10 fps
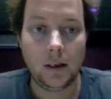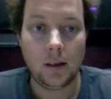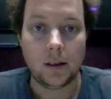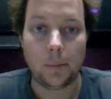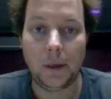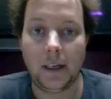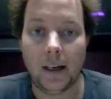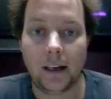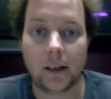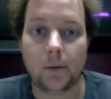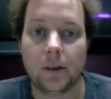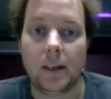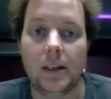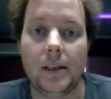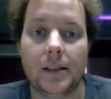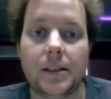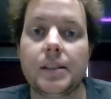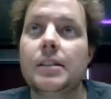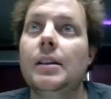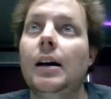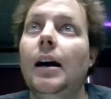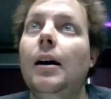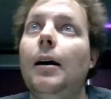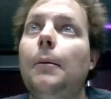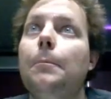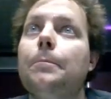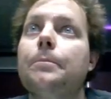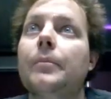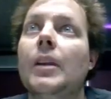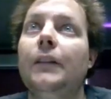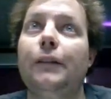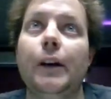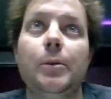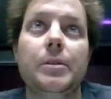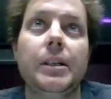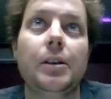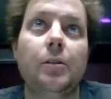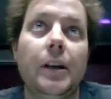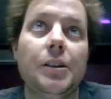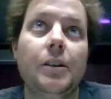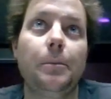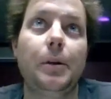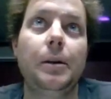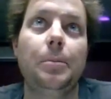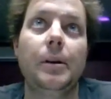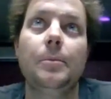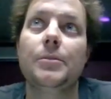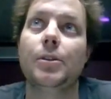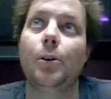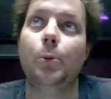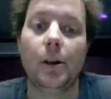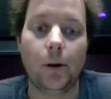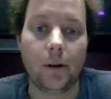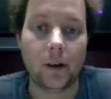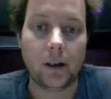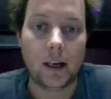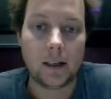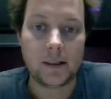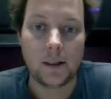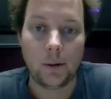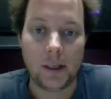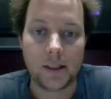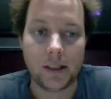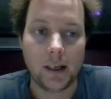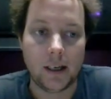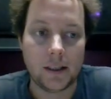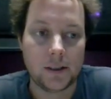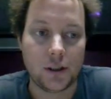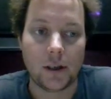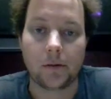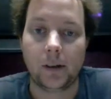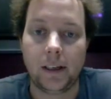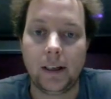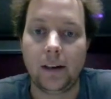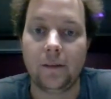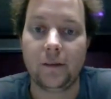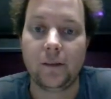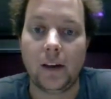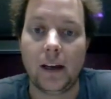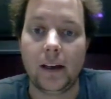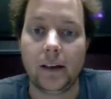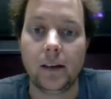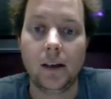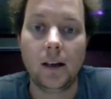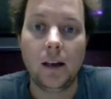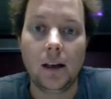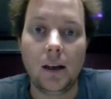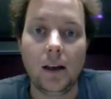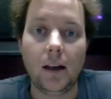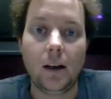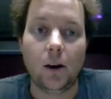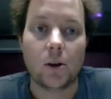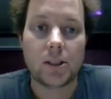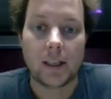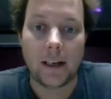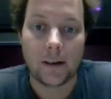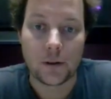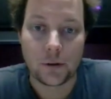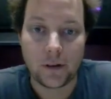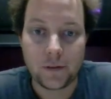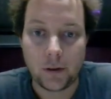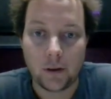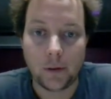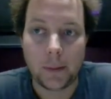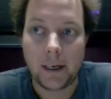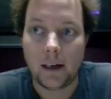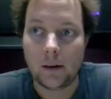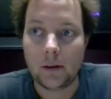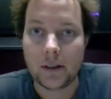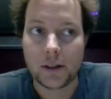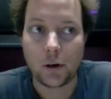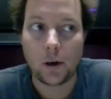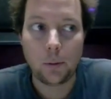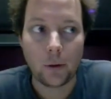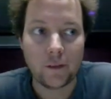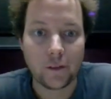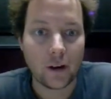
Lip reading: The P argument is frequency correction in PPM. So we know that RTL SDRs generally have a oscillator drift of about 0.5